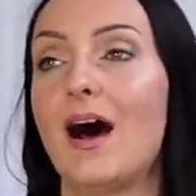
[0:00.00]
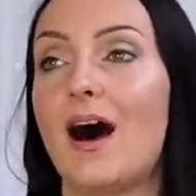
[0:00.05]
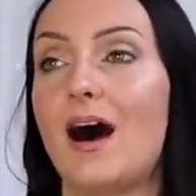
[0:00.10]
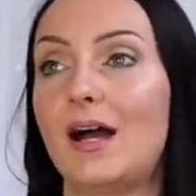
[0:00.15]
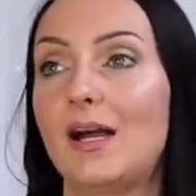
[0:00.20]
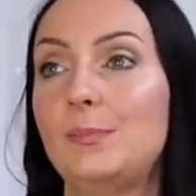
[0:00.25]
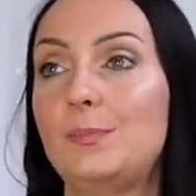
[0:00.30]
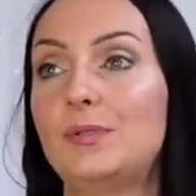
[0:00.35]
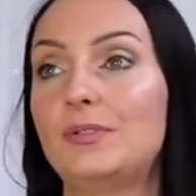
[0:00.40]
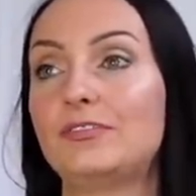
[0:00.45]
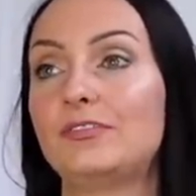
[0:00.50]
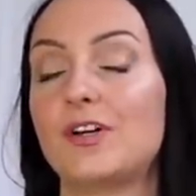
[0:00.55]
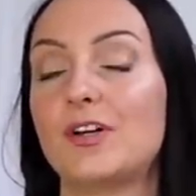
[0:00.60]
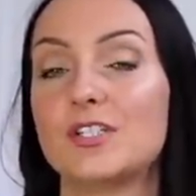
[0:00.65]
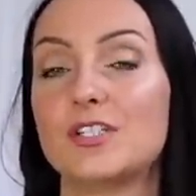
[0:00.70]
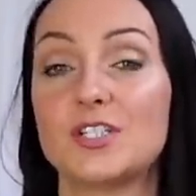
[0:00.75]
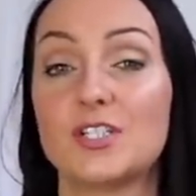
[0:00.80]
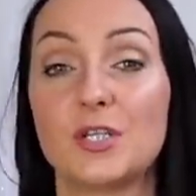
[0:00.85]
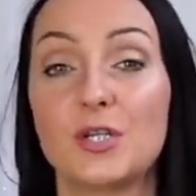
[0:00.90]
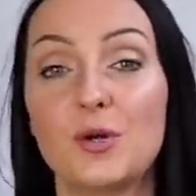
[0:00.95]
I prefer
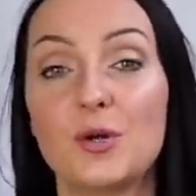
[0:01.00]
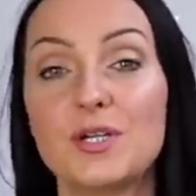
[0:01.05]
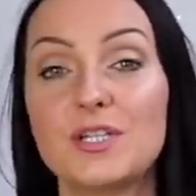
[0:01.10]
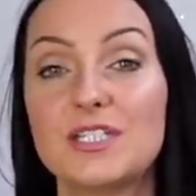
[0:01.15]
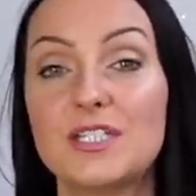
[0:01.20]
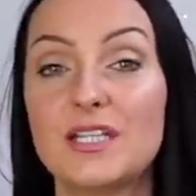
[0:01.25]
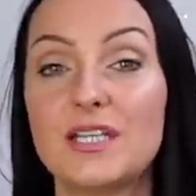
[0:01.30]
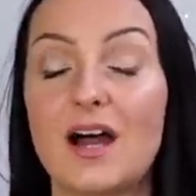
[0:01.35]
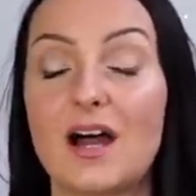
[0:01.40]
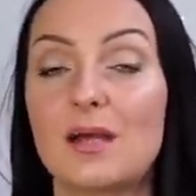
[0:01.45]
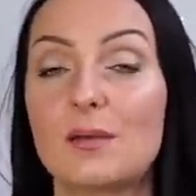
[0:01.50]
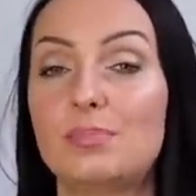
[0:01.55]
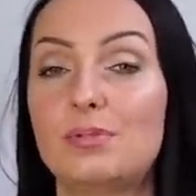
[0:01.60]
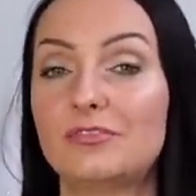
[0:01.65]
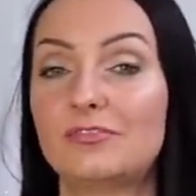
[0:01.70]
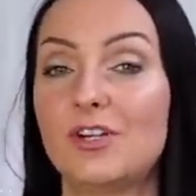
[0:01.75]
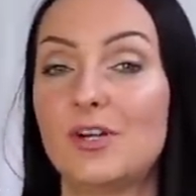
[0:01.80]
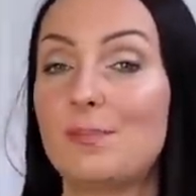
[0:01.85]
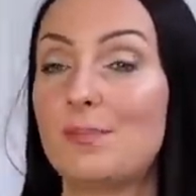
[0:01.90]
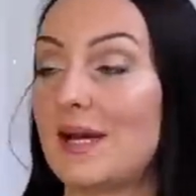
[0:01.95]
security, I
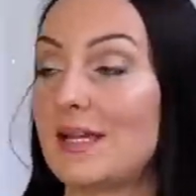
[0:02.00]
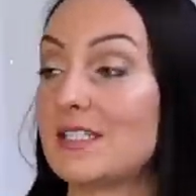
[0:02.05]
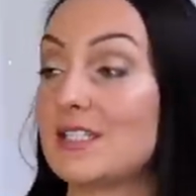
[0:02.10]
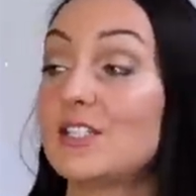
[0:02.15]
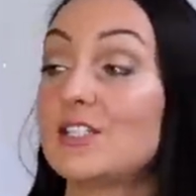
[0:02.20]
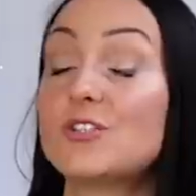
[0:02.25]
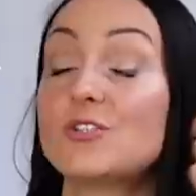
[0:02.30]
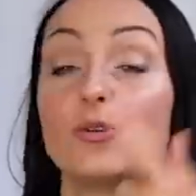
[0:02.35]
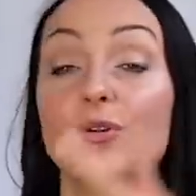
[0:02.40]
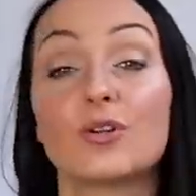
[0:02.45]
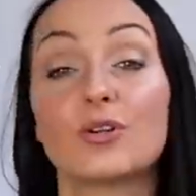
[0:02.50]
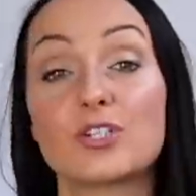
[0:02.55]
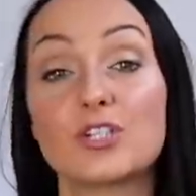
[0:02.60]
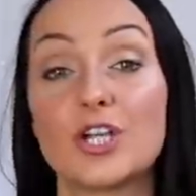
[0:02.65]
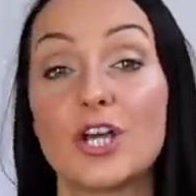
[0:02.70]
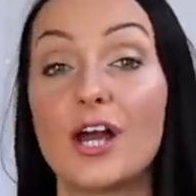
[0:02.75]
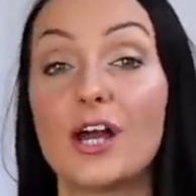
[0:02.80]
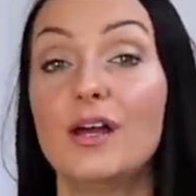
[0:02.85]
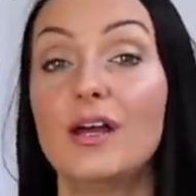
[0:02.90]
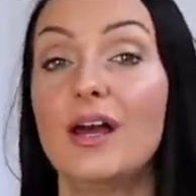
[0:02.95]
prefer better
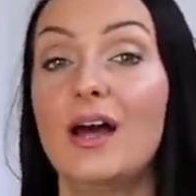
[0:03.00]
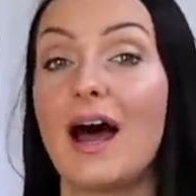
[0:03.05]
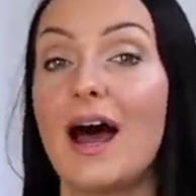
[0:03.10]
structure,